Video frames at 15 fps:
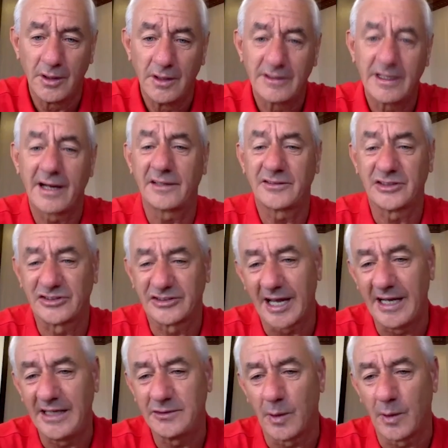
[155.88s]
They're at a
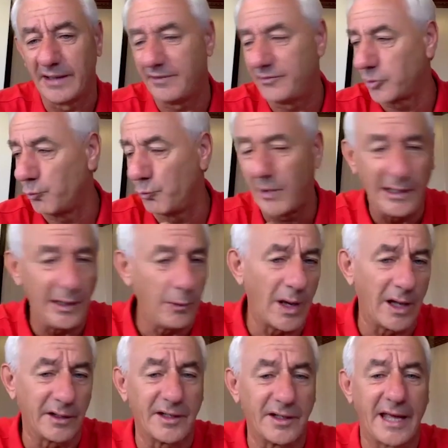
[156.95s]
stage where they've done really
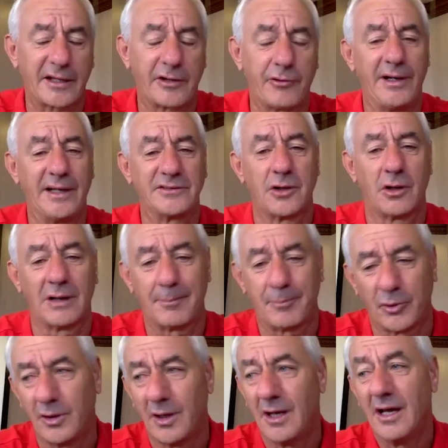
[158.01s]
well in their careers and all that,
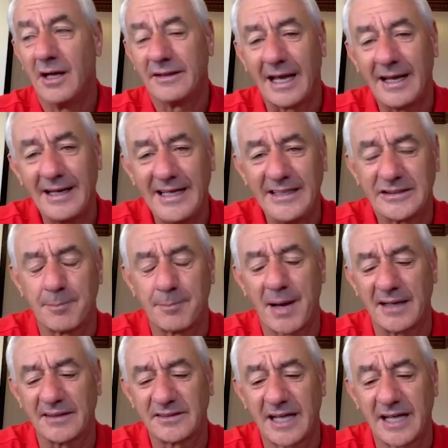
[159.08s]
but they need to
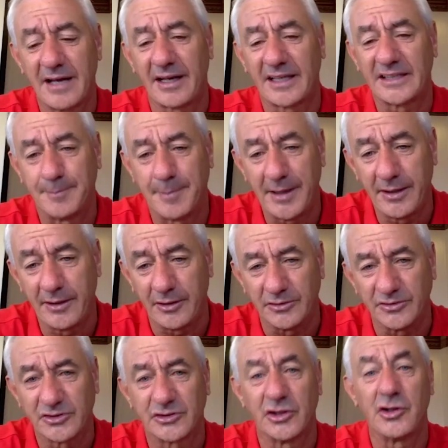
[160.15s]
pass their
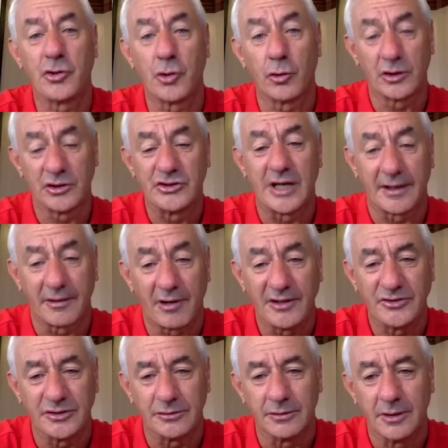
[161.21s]
experience to the younger
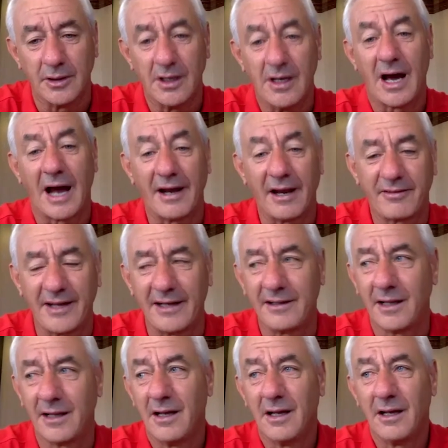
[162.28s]
generation. And I
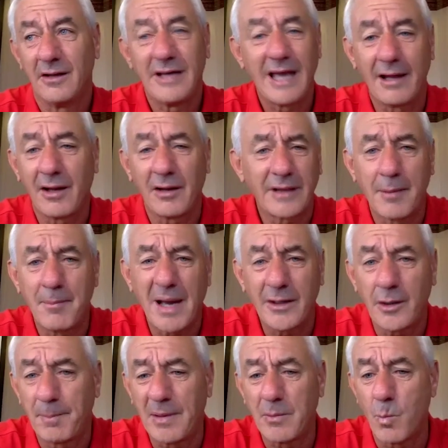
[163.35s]
think, yeah, they might
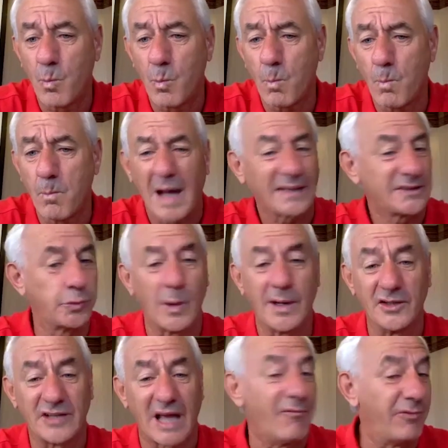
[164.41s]
not be match
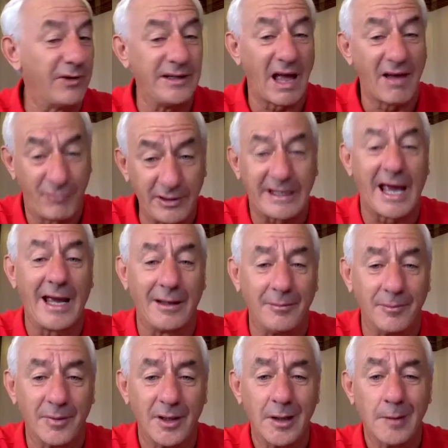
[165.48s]
winners every
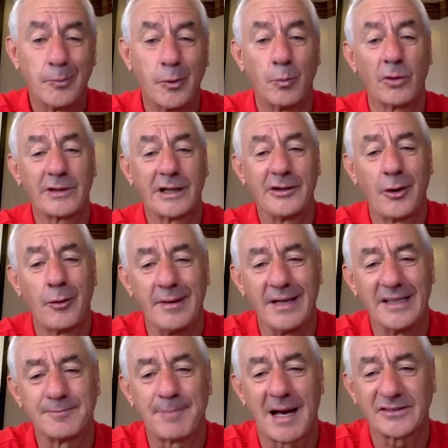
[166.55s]
game, but what they're doing
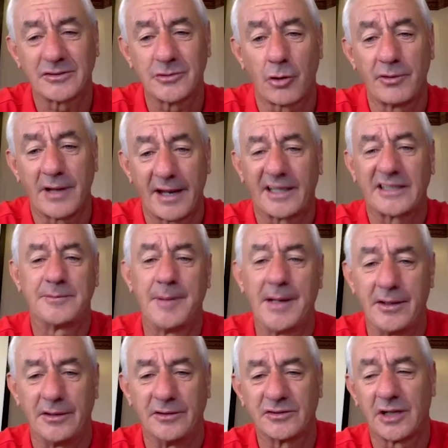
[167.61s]
is passing on their
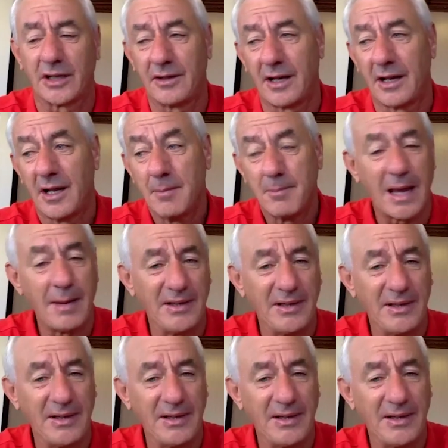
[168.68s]
experience, and
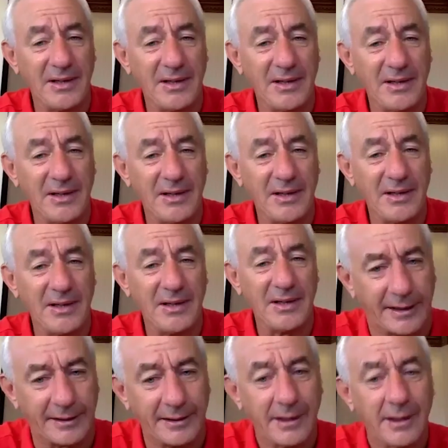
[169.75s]
maybe when they finish
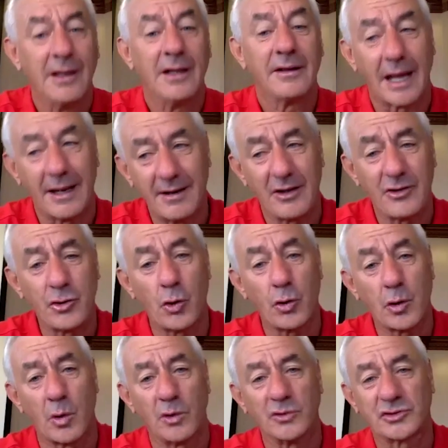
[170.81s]
playing, then the
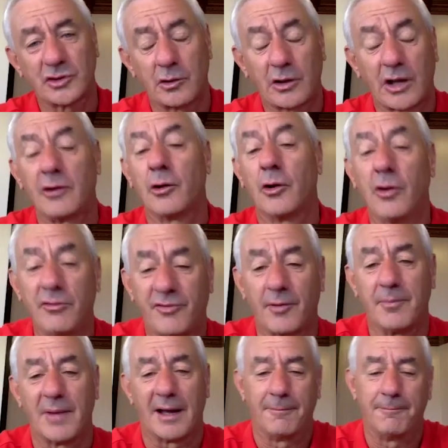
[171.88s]
younger ones can learn
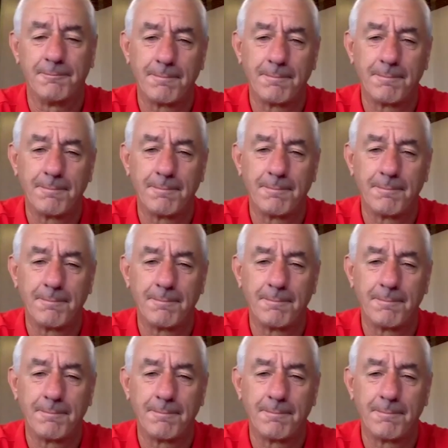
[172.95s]
from that.